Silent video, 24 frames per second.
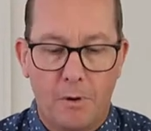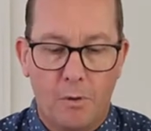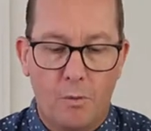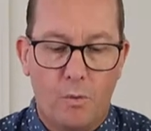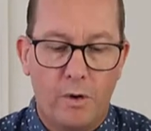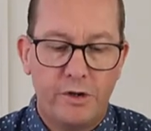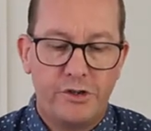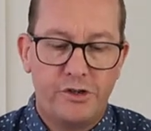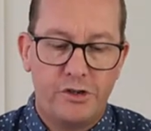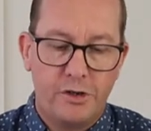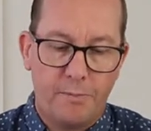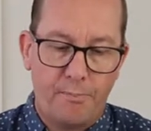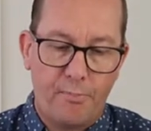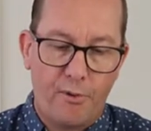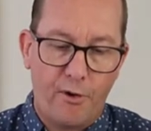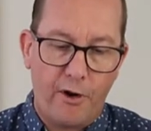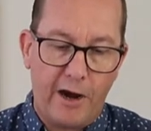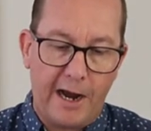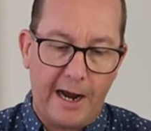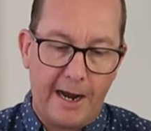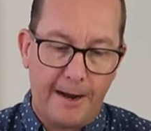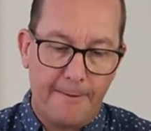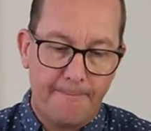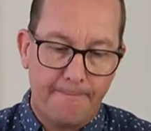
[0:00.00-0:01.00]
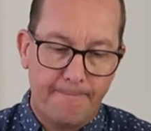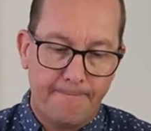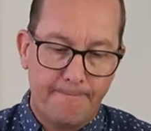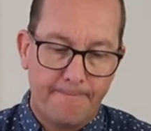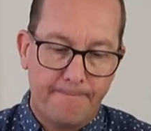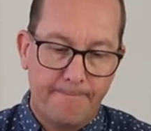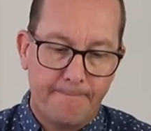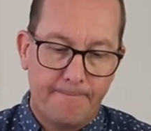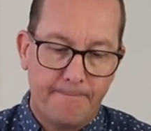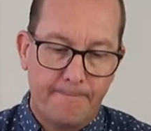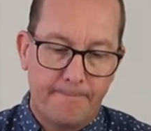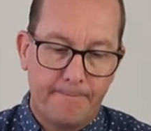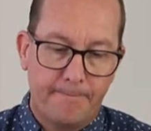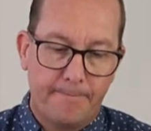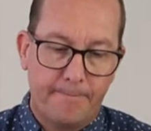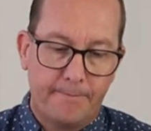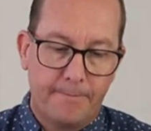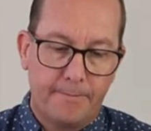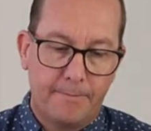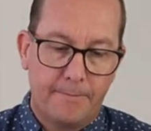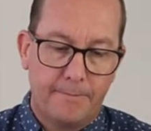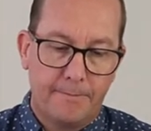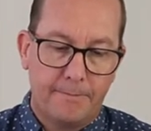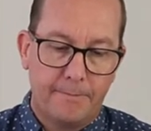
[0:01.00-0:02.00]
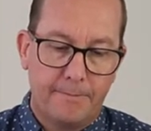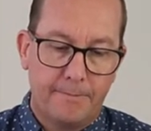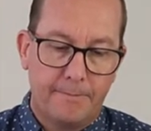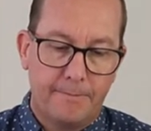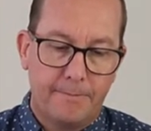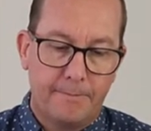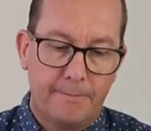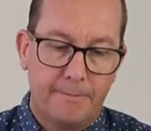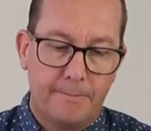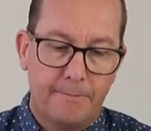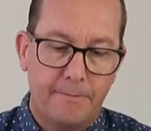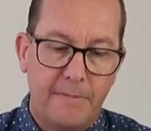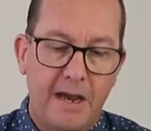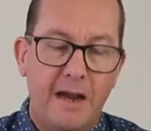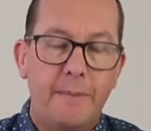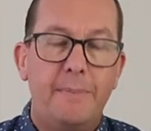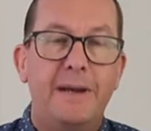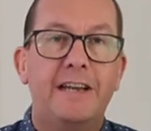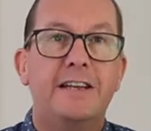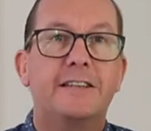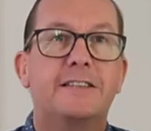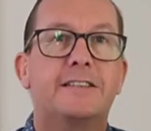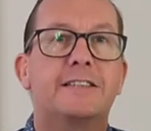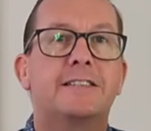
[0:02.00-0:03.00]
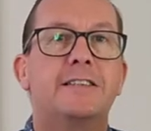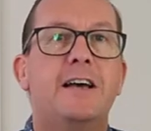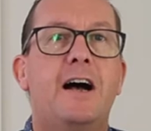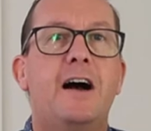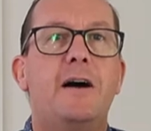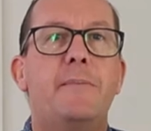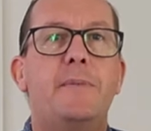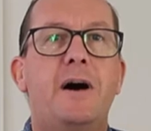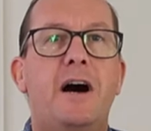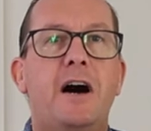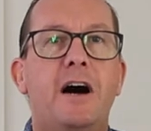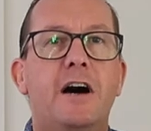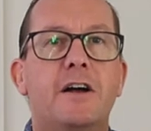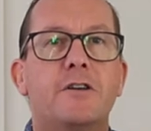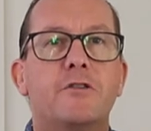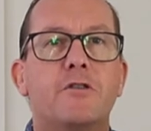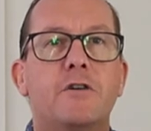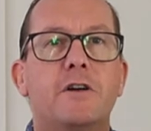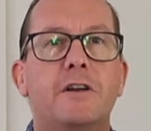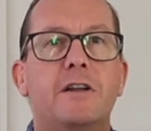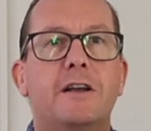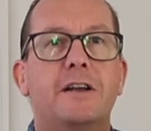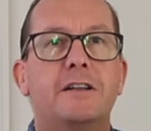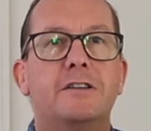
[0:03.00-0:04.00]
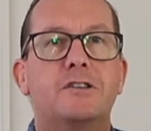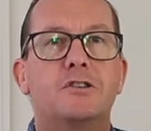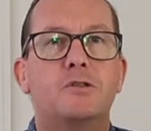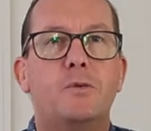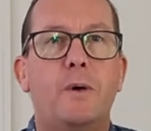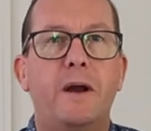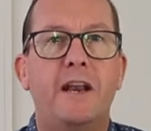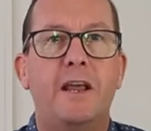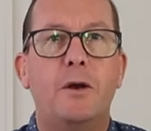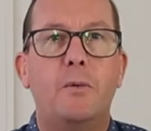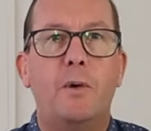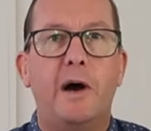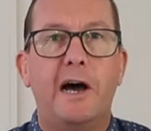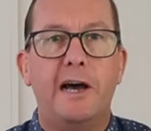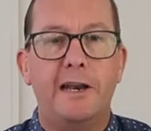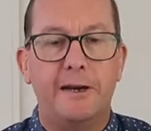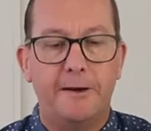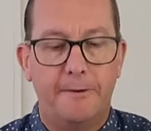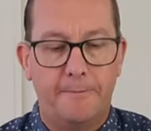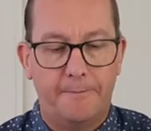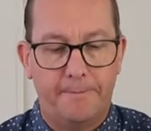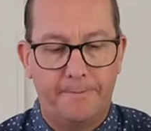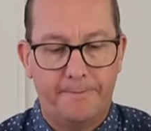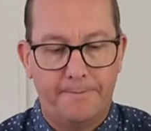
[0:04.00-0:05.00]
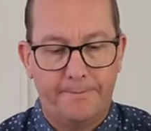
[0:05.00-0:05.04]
What's your prayer? Maybe it's Psalm 121.